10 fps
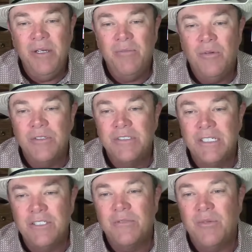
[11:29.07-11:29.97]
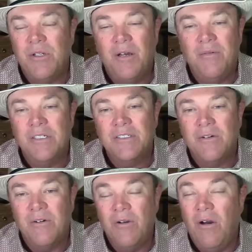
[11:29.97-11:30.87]
bit more sensible on what's
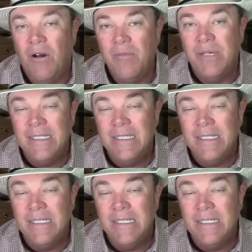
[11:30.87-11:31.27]
going on.